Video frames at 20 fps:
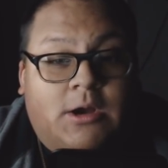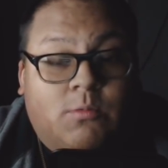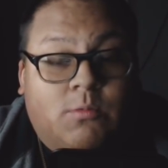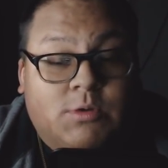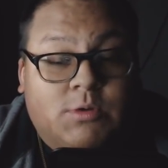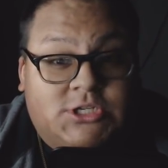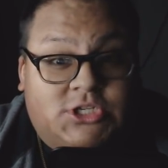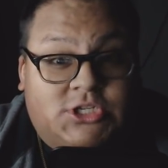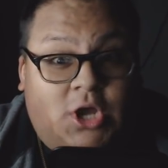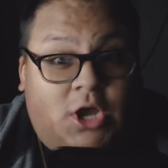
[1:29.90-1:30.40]

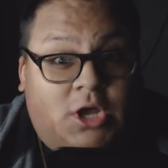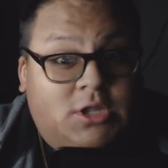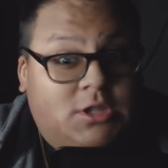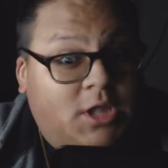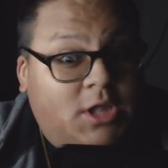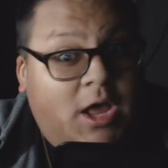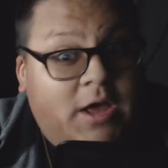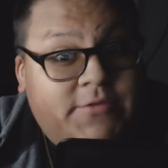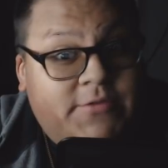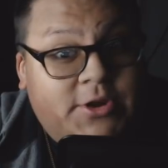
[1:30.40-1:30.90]
We saw
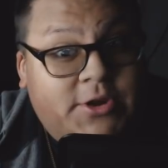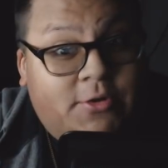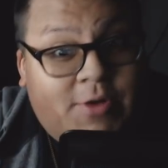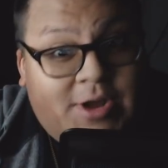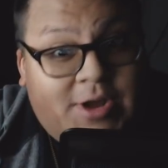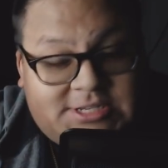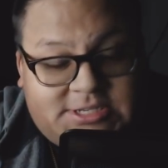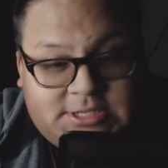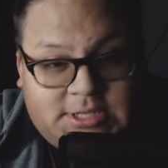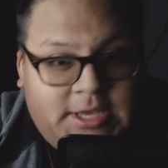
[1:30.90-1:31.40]
Love and
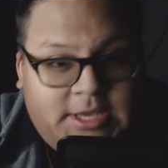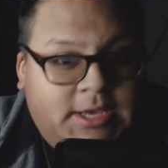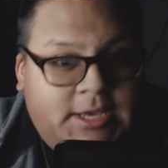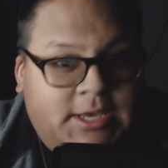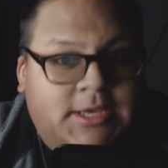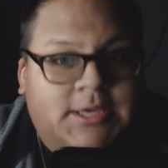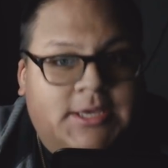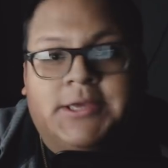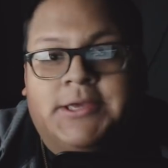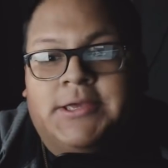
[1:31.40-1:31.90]

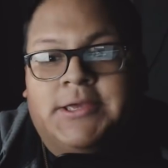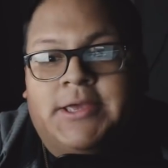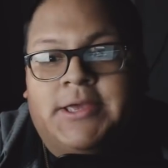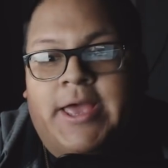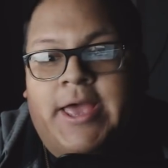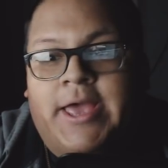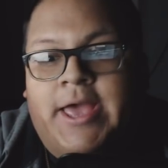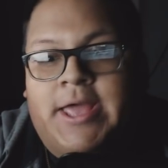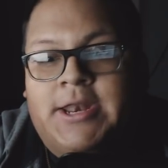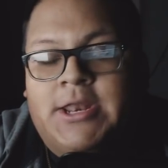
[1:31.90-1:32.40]
Wrestling,
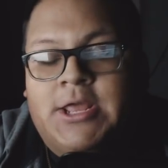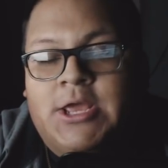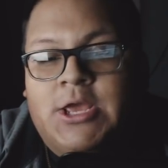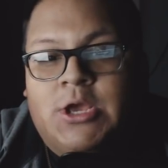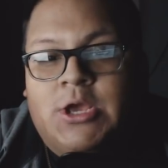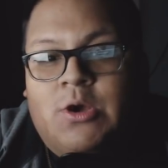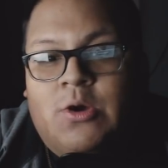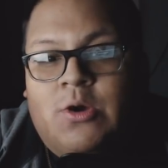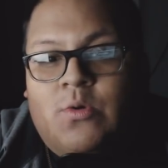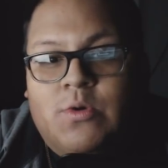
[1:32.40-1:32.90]
and
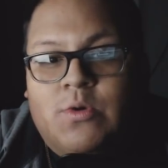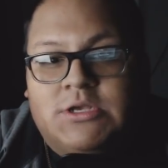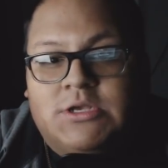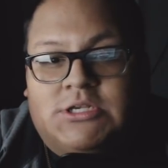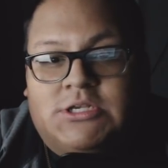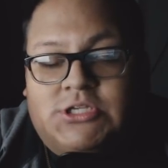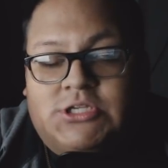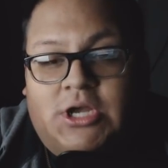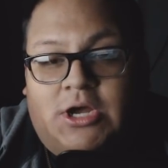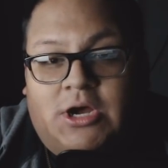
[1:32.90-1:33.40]

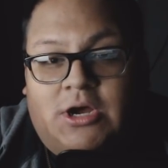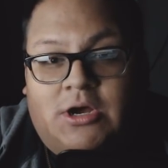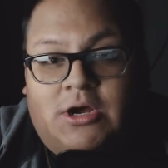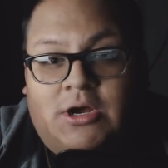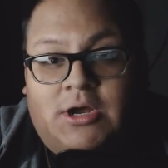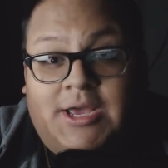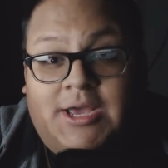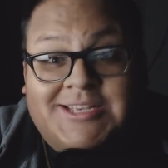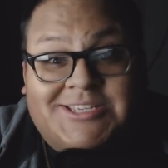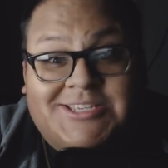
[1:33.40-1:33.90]
we
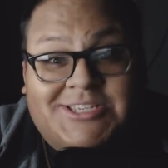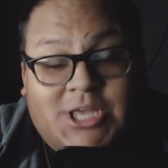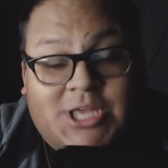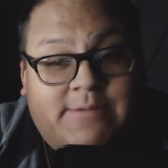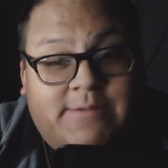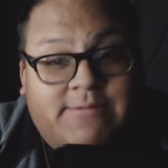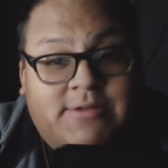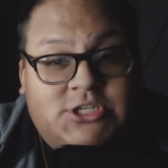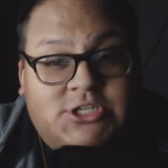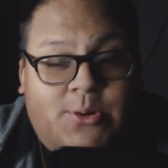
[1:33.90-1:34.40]
saw a
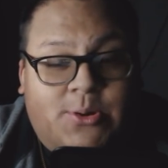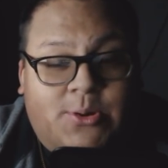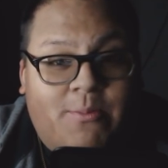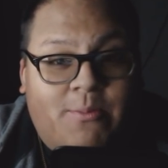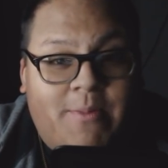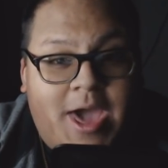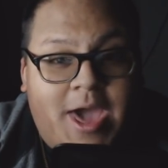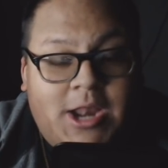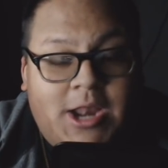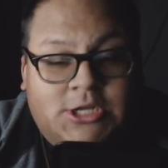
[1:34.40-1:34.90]
son of a
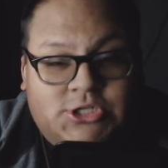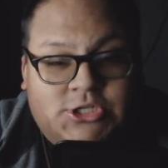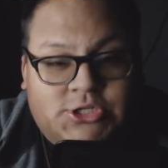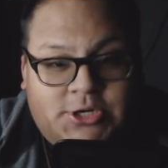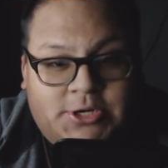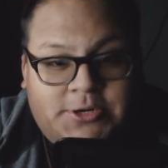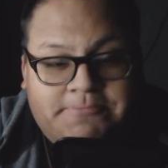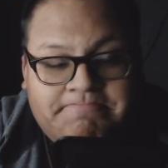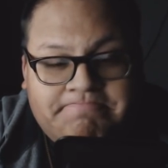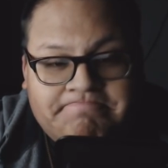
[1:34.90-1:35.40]
general
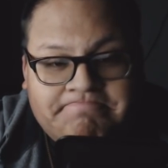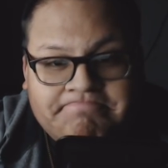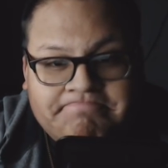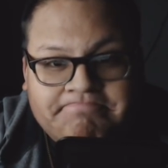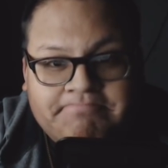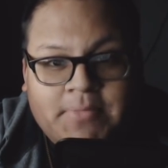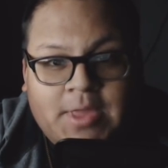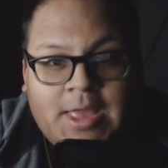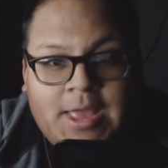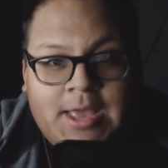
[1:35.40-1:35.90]
manager
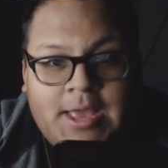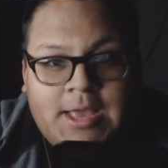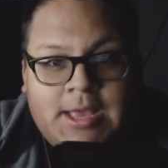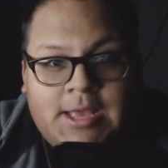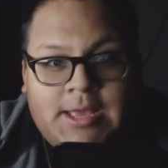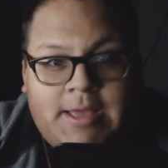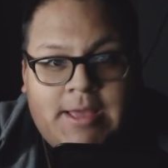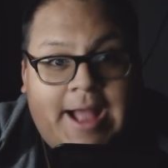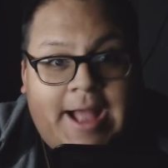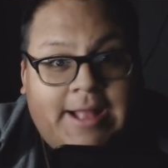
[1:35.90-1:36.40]

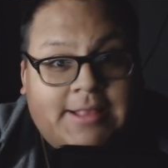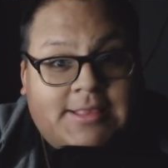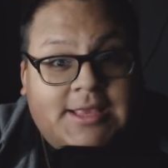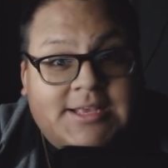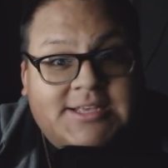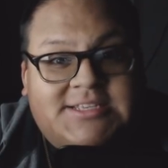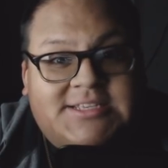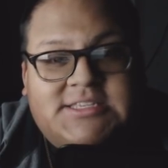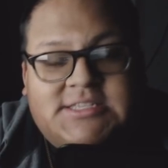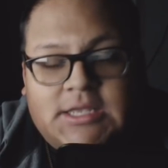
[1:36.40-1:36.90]

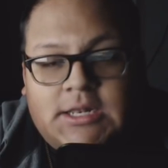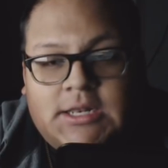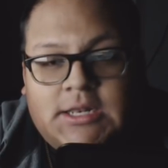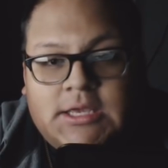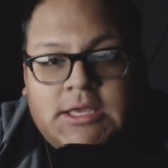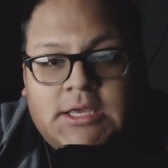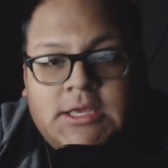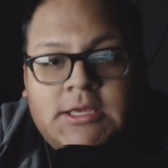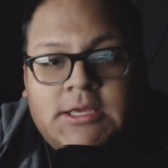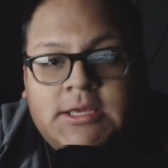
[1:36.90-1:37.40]
acting
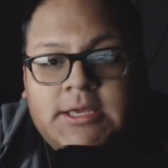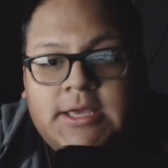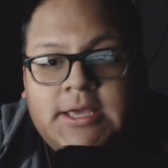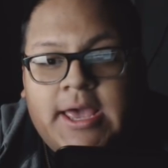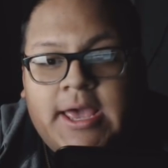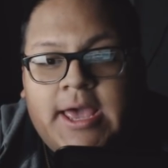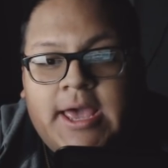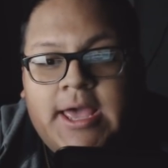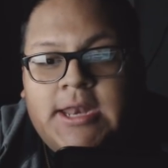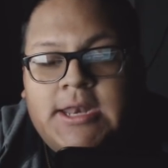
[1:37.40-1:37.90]
silly
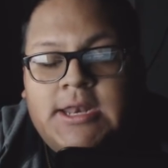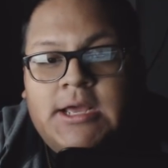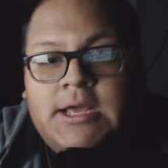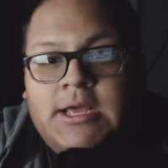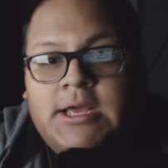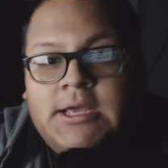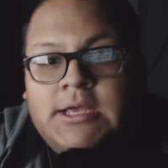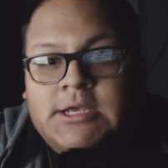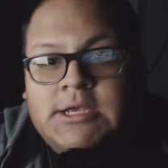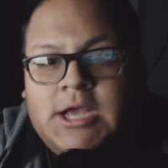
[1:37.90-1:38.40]
and
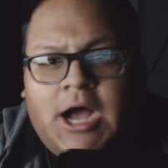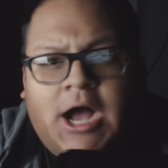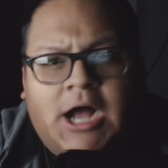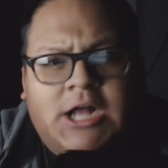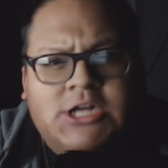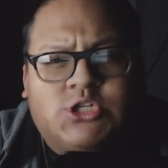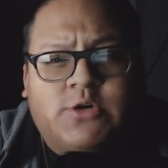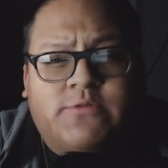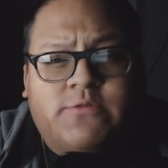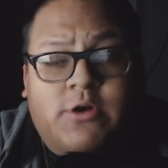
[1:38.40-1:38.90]

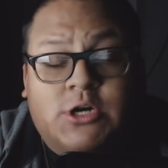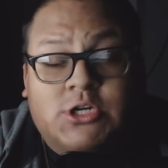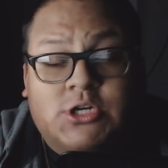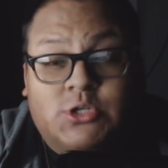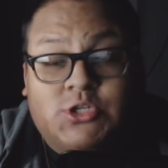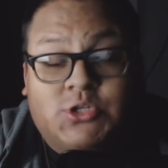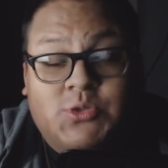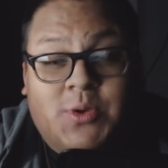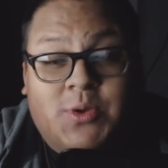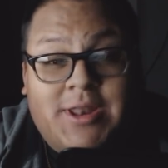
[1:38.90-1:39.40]

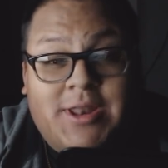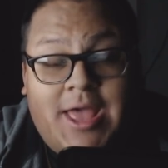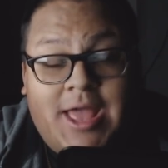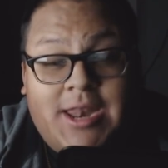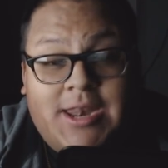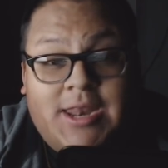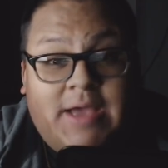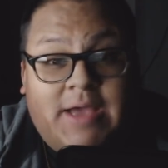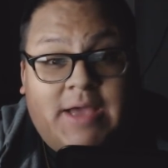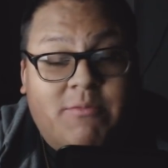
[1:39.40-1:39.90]
controversial to an
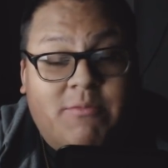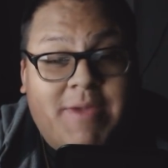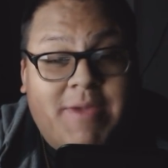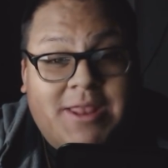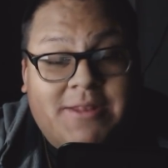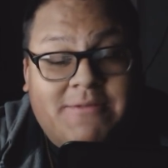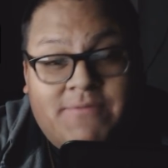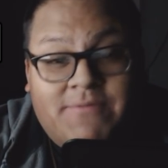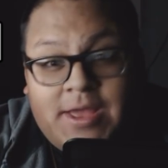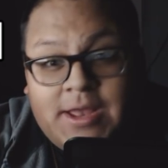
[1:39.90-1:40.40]
ending of a
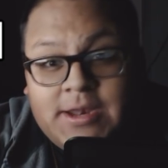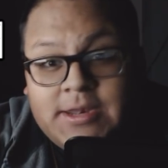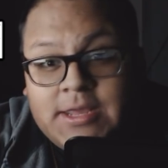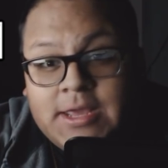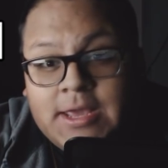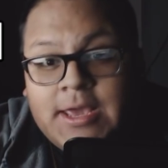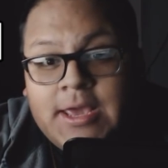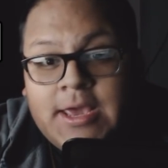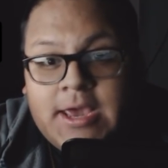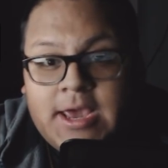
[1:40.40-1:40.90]
main event
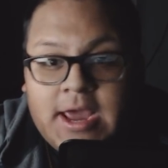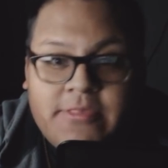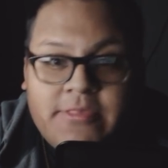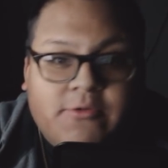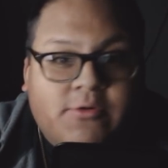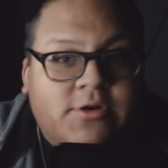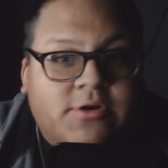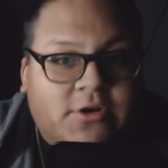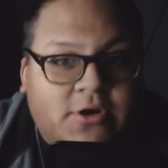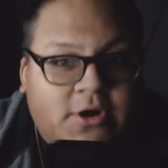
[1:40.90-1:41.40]

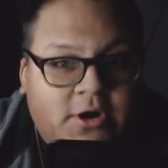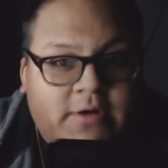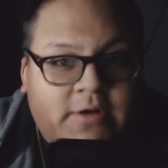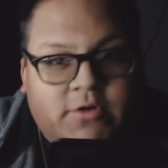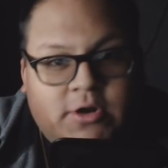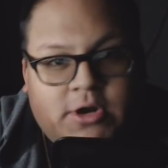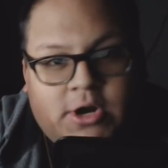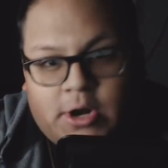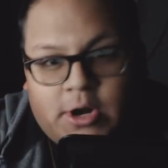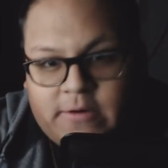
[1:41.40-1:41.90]
and the return
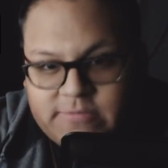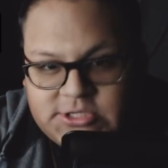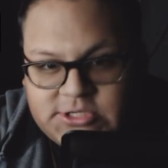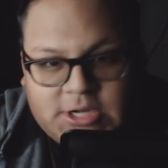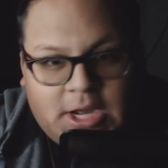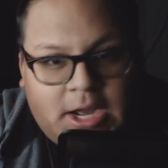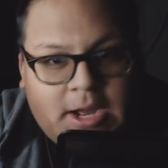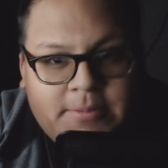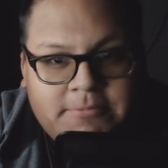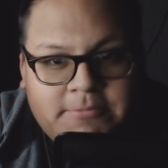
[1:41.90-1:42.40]
of a curve
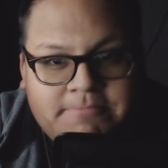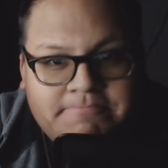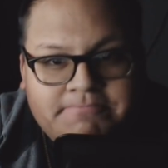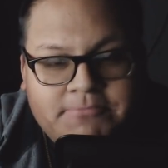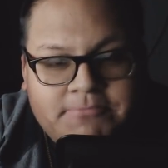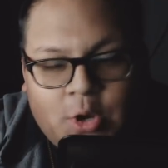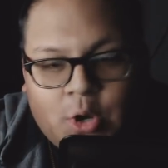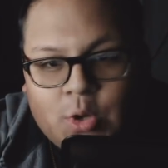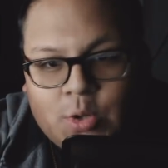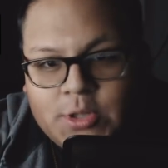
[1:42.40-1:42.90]
stomp.
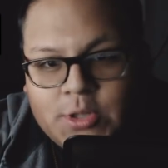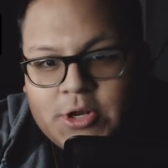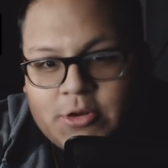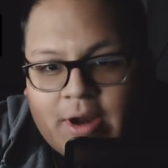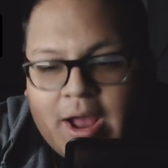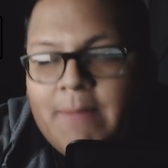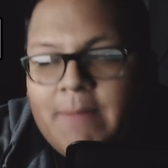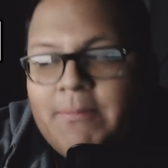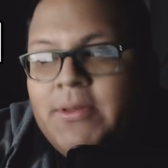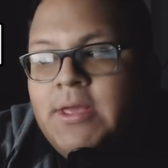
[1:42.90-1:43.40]
Holy
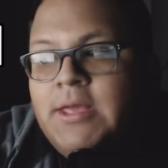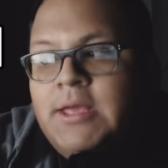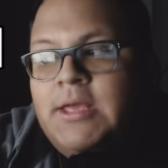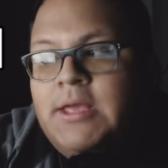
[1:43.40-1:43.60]
crap.